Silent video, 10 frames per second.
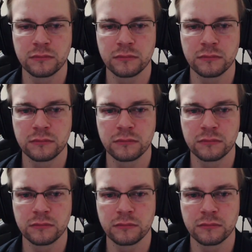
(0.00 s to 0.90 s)

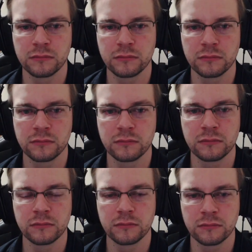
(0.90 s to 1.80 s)

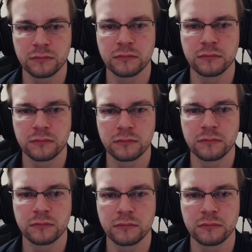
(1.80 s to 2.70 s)

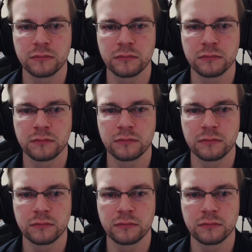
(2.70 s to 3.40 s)
[no speech]